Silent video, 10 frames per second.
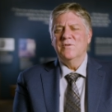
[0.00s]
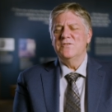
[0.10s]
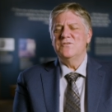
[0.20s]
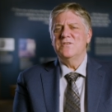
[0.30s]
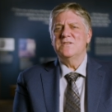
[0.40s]

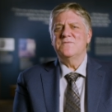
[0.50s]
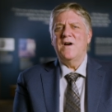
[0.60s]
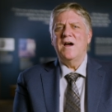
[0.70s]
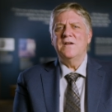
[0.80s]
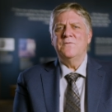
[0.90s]
Religion is
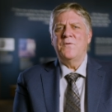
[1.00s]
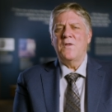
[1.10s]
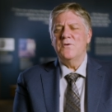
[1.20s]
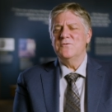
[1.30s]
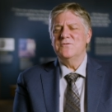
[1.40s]
fine for
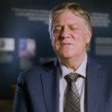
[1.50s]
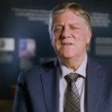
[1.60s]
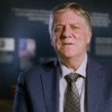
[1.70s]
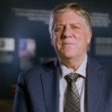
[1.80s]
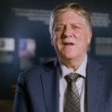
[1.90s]
those who
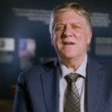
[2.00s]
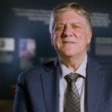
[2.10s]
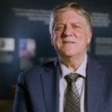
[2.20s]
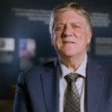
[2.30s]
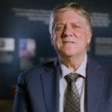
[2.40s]
need it, but I
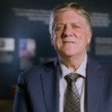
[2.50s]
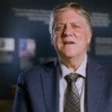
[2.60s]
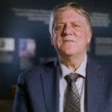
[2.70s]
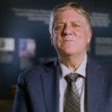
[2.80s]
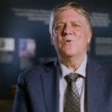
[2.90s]
see it as
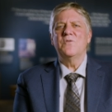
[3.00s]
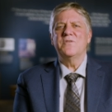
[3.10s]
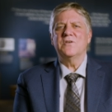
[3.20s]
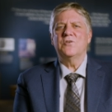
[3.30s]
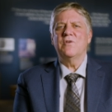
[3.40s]
nothing more
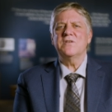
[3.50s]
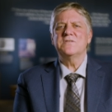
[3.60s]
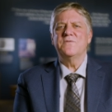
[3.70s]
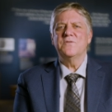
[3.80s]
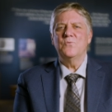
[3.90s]
than a
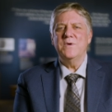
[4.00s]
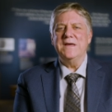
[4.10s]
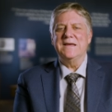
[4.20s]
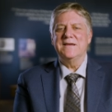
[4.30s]
crutch for the weak.